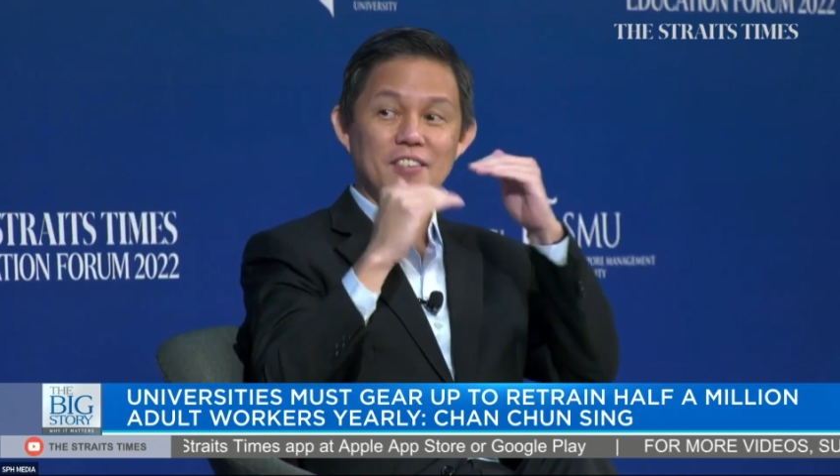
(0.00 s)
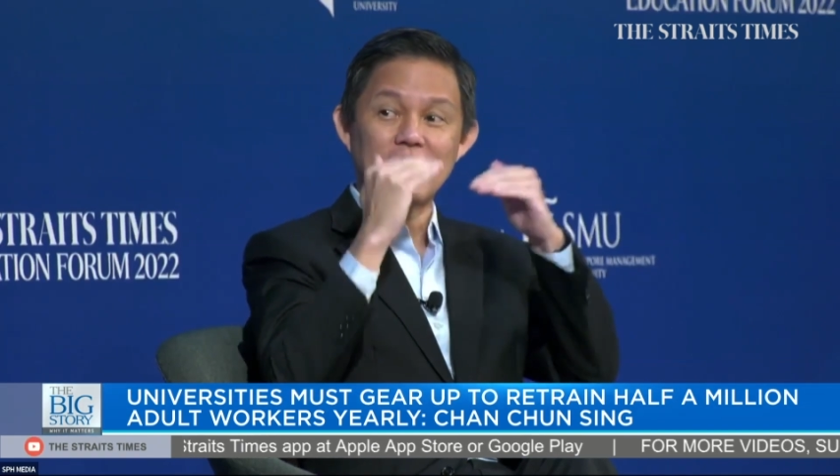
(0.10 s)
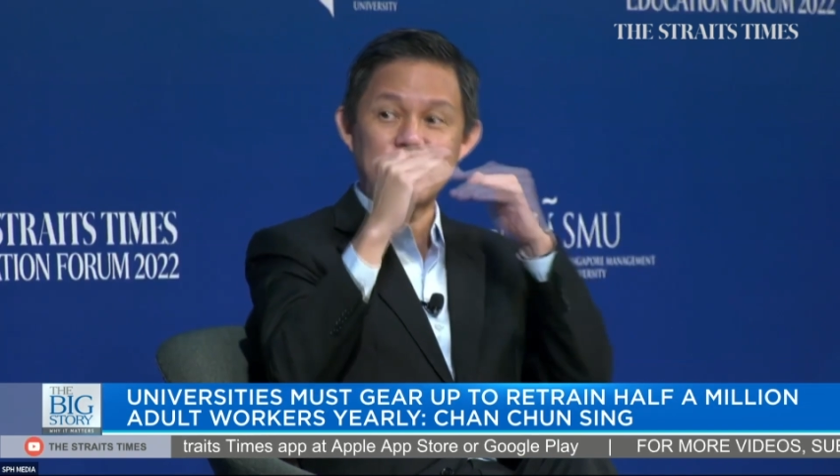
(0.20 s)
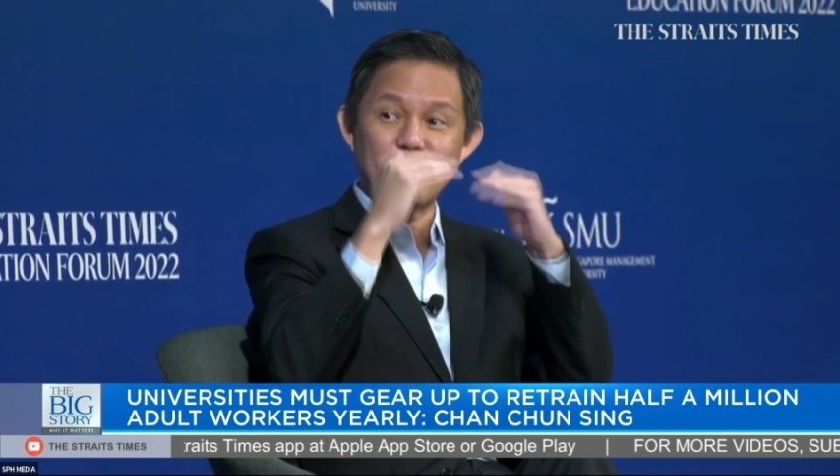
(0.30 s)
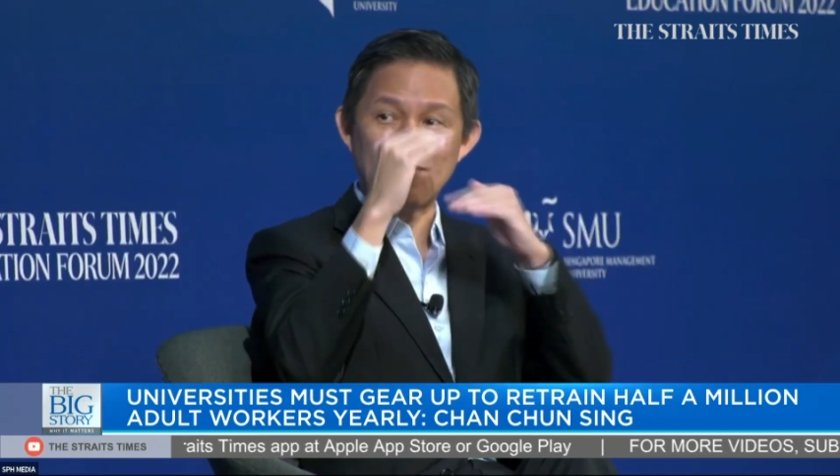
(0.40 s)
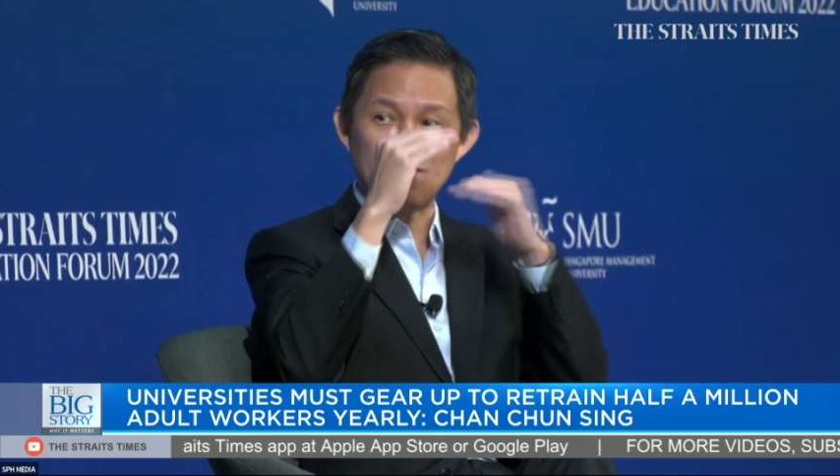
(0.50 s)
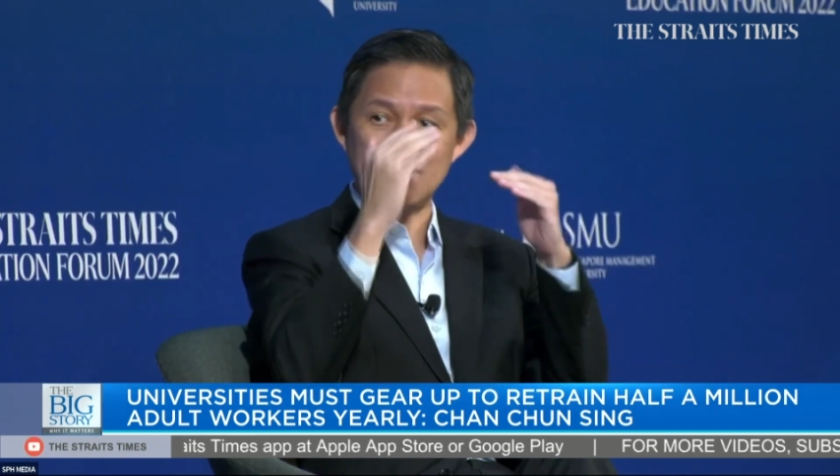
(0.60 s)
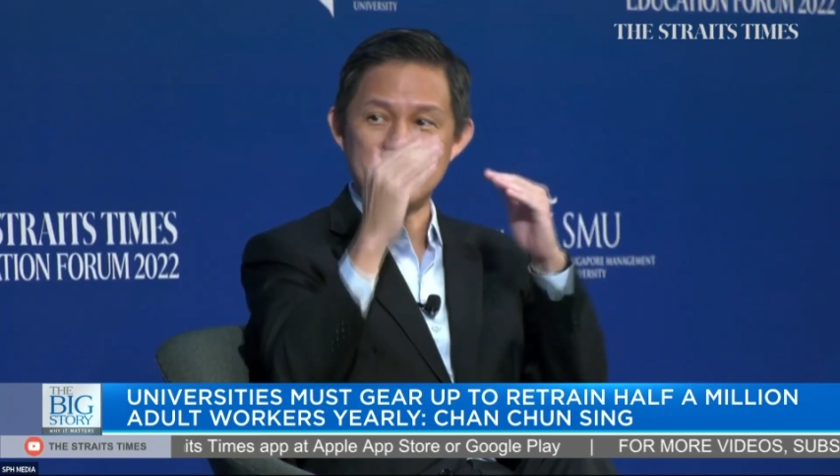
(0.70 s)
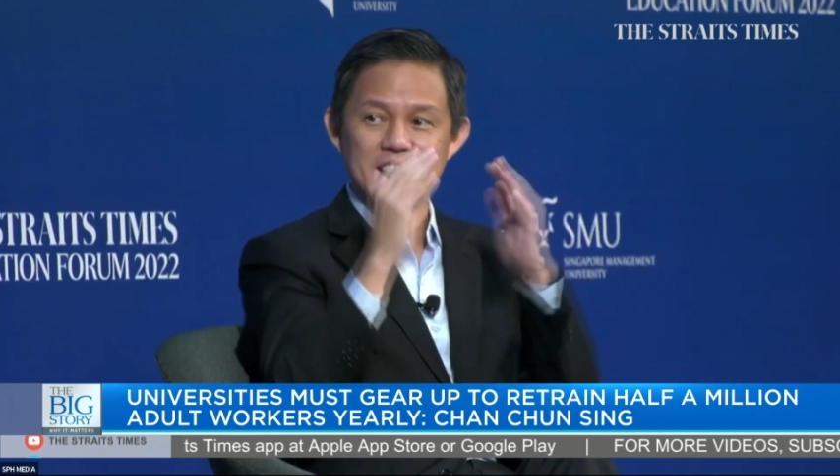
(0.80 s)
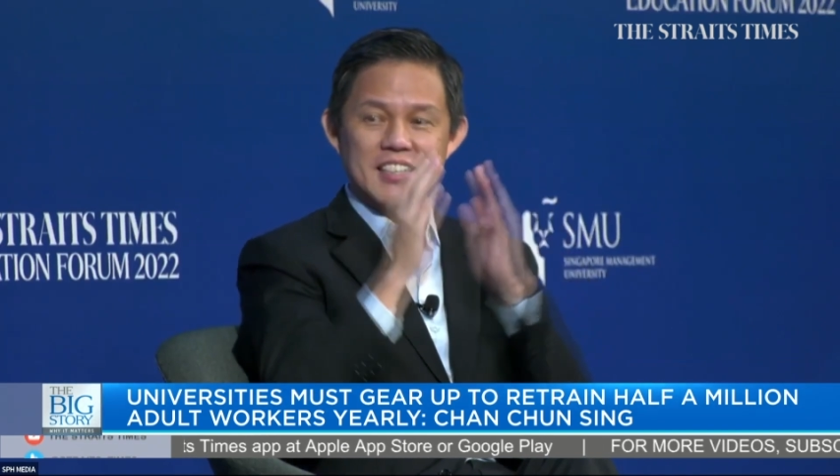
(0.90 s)
and
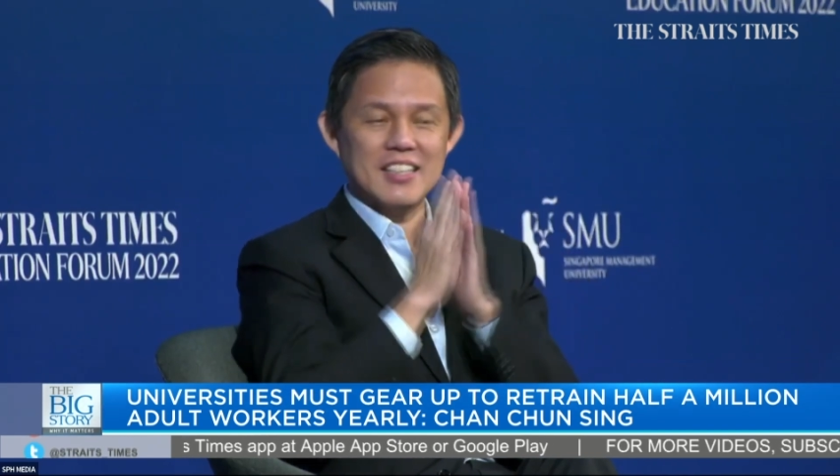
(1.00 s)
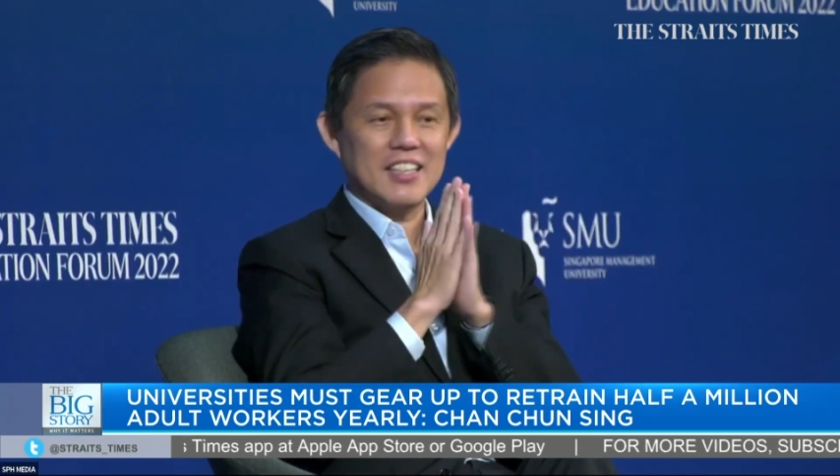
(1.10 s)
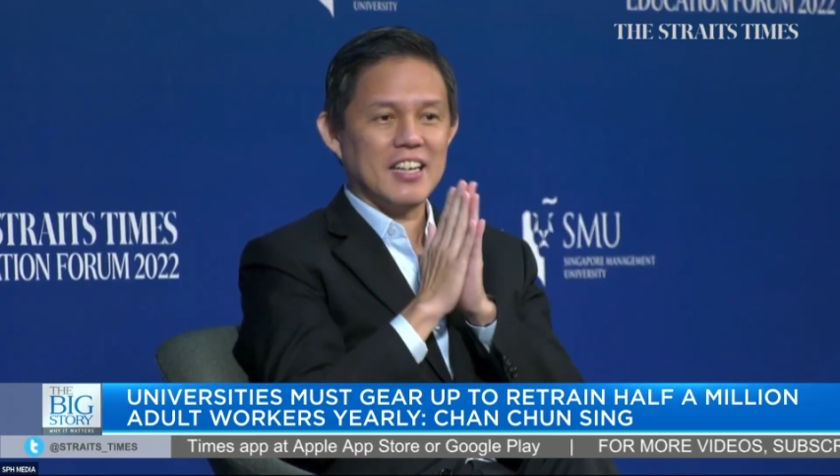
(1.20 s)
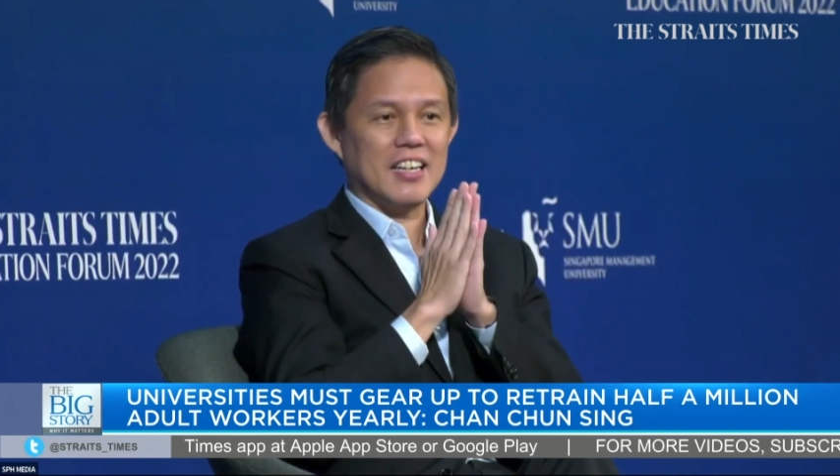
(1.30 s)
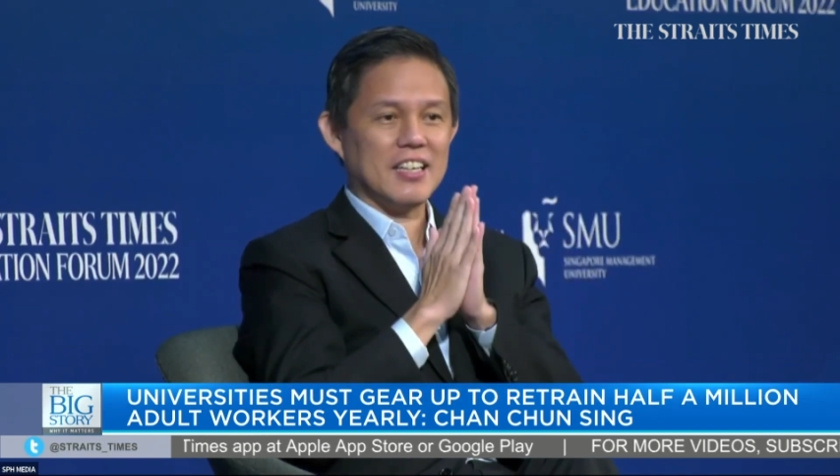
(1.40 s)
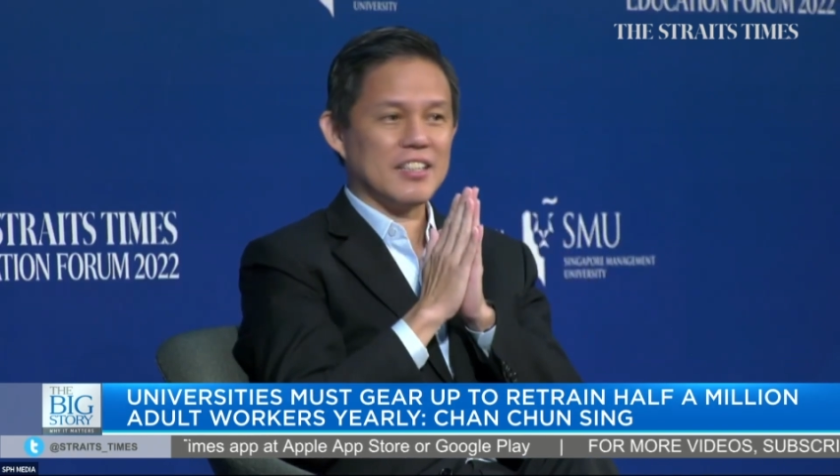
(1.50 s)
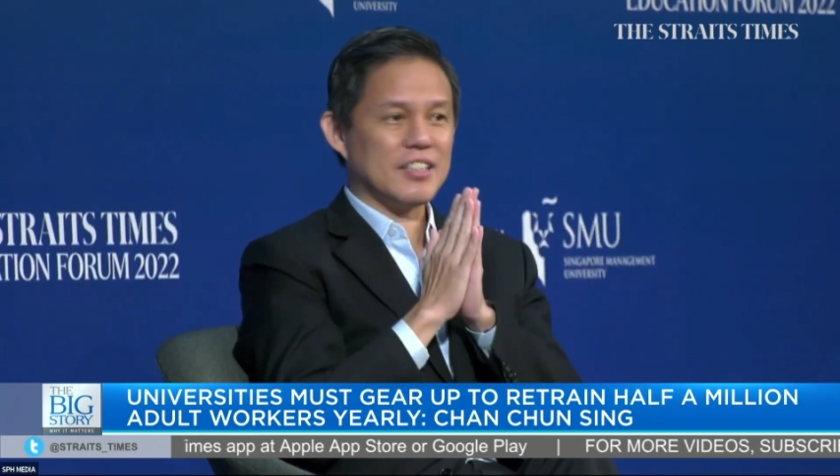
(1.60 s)
logistics. Like,